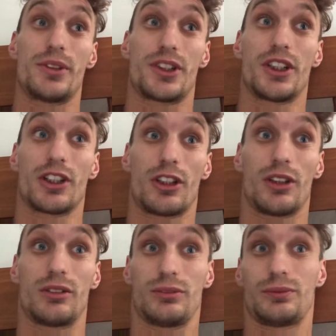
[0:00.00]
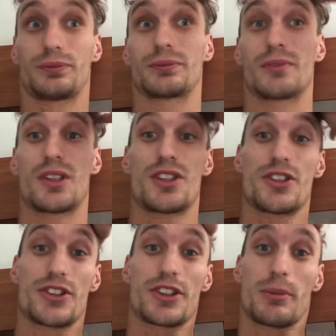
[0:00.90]
she got
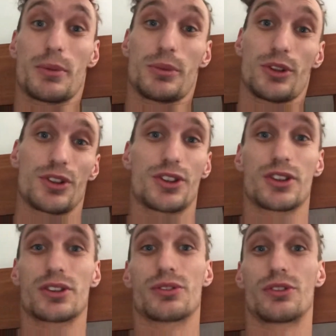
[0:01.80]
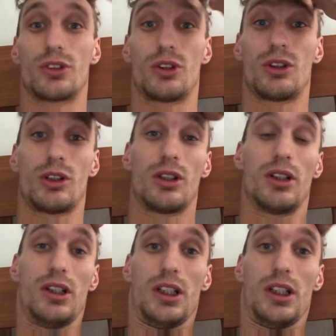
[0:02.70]
some abuse for